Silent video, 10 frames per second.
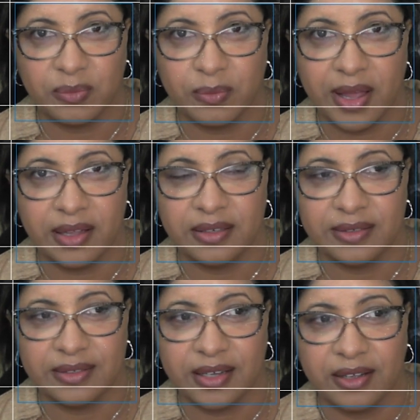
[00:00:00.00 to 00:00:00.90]
Mine
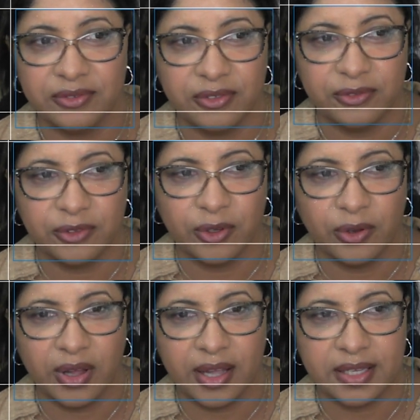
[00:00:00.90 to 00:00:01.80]
does, so
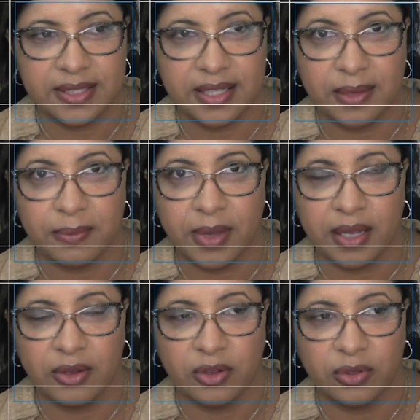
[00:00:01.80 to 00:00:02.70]
I just keep
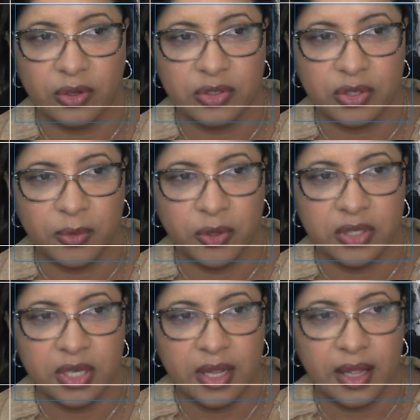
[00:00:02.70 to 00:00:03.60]
mine on auto mode.
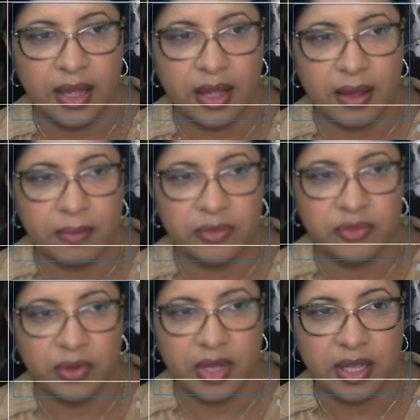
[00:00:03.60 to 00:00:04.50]
Um,
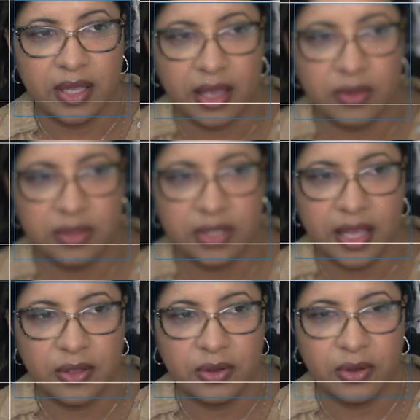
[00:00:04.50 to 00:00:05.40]
so yeah, there
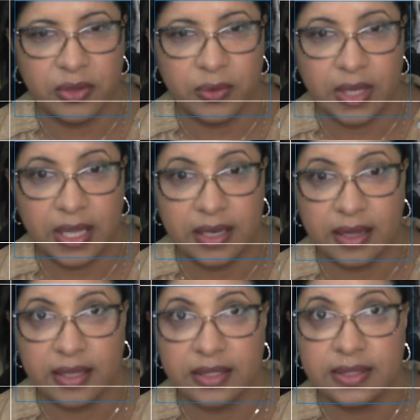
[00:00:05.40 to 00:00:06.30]
you go. You can
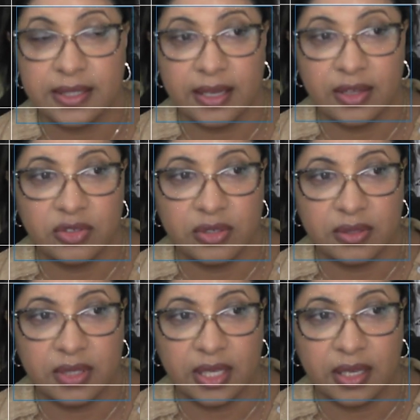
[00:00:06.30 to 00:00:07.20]
uh, change
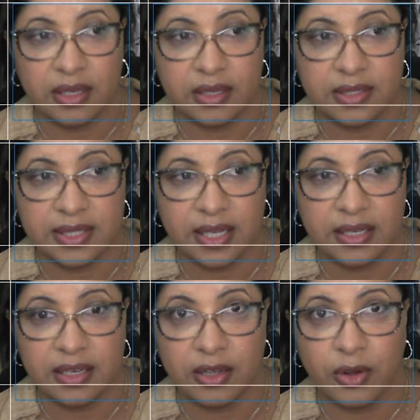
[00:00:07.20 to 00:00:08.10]
the
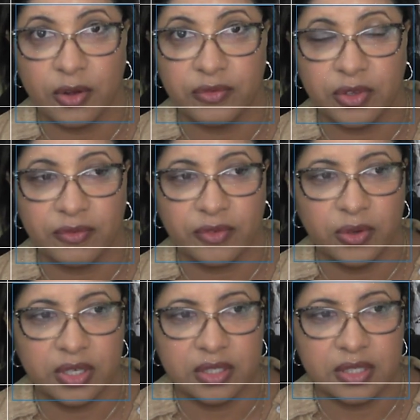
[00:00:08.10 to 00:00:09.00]
setting of your
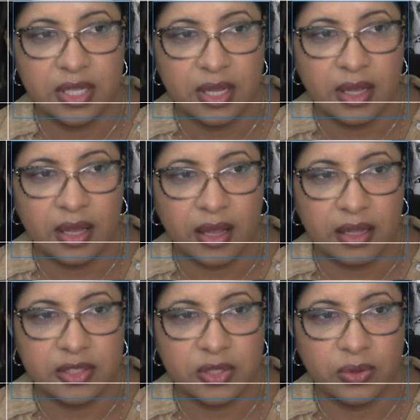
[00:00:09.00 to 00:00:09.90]
focus. Uh,
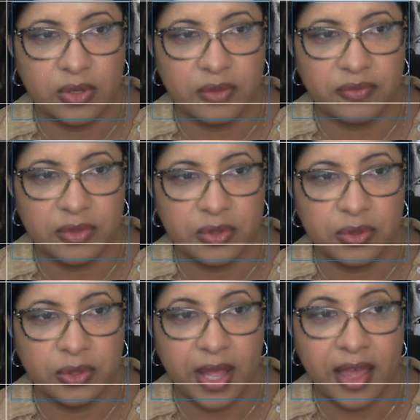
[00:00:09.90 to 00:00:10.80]
so if
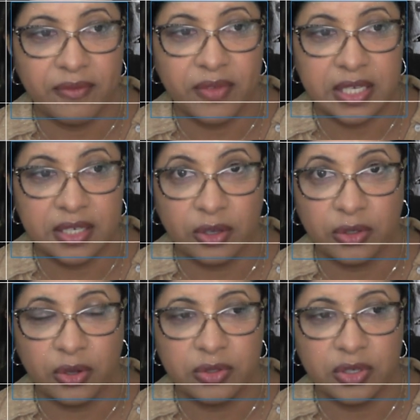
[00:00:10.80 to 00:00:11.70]
to have it on
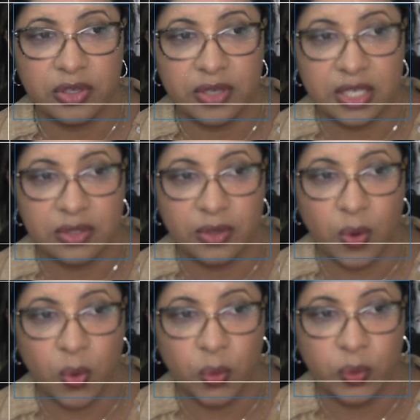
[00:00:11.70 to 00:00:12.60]
auto, you need to go
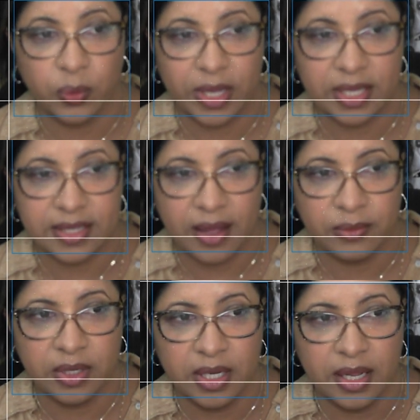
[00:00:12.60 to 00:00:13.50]
all the way
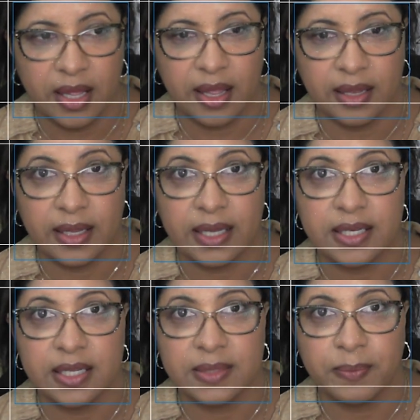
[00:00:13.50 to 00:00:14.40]
down and that
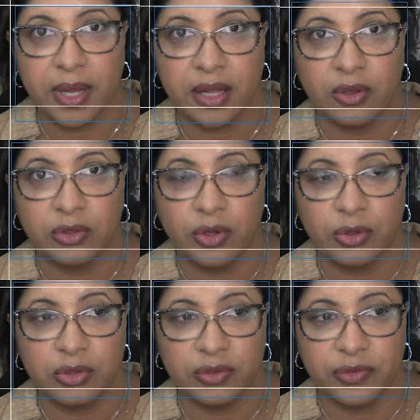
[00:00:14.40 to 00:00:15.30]
is back on
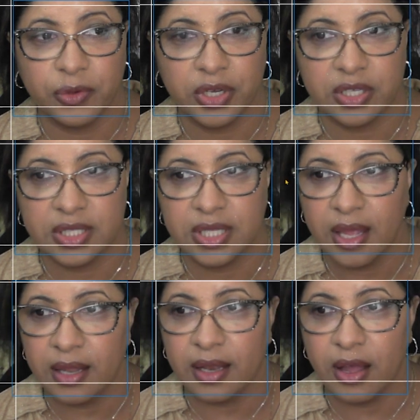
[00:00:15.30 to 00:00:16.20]
autofocus.
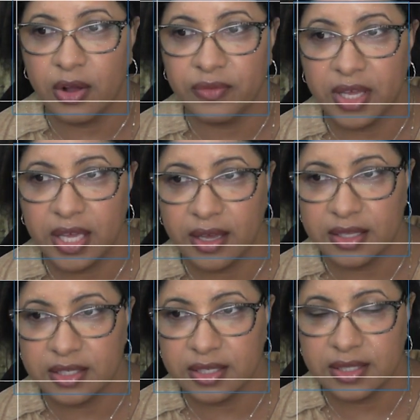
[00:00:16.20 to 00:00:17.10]
Now over here,
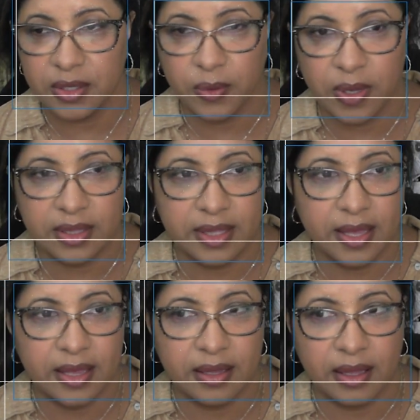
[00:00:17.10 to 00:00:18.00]
just a quick
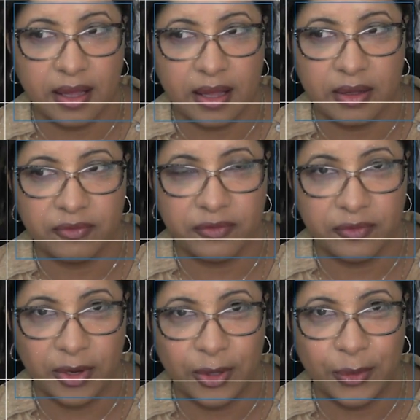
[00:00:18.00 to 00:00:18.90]
thing, uh,
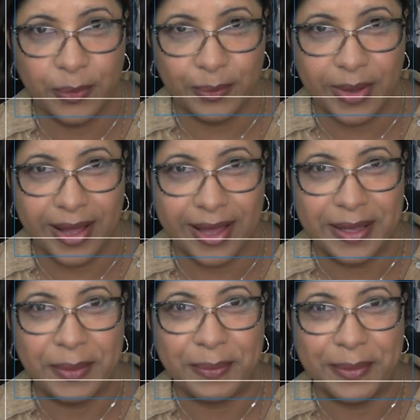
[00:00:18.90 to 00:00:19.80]
follow my
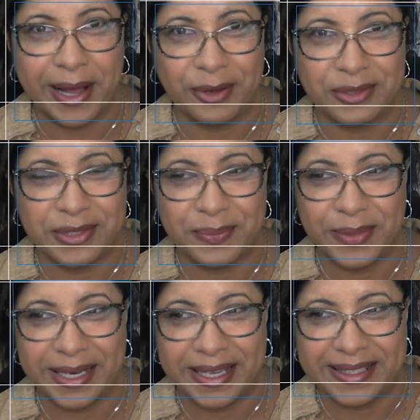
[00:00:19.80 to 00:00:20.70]
mouse,
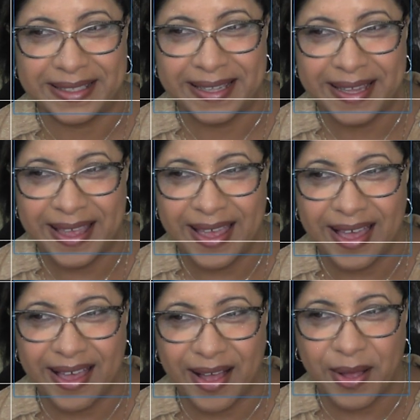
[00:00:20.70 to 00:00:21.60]
please.
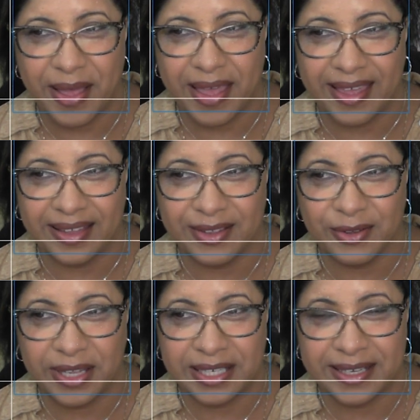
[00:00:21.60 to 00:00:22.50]
Uh, you
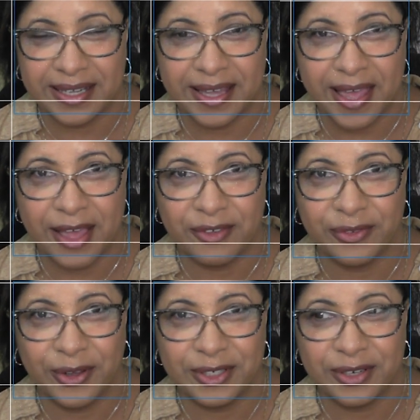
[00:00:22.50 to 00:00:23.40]
can take a
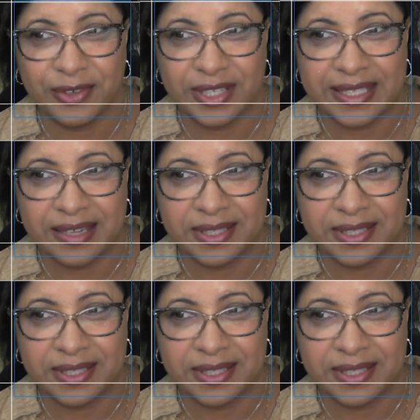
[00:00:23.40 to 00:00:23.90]
photo of yourself.